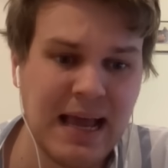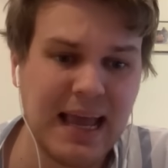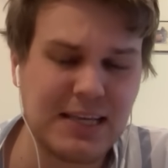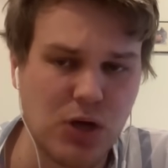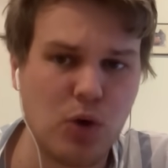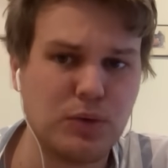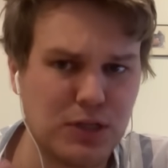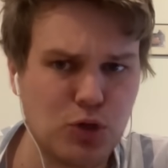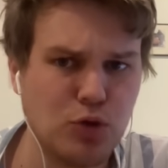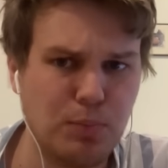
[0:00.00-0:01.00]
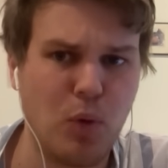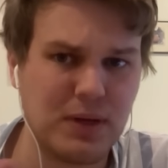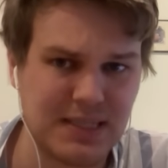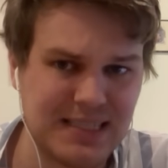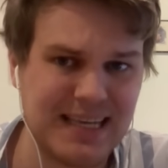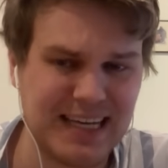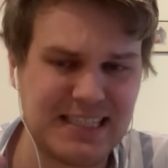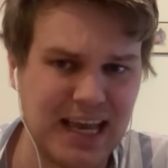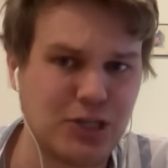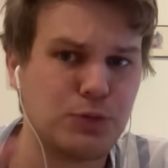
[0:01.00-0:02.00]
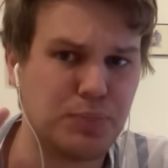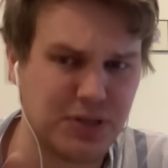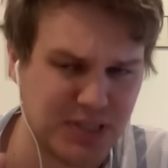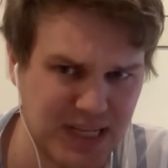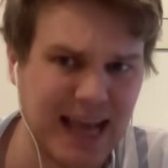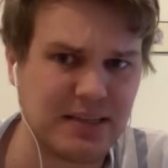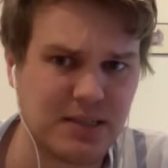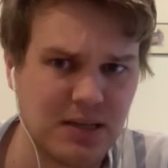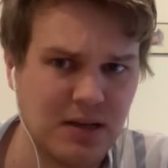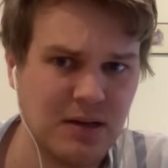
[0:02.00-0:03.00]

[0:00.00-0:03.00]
is only 2.6-ish%.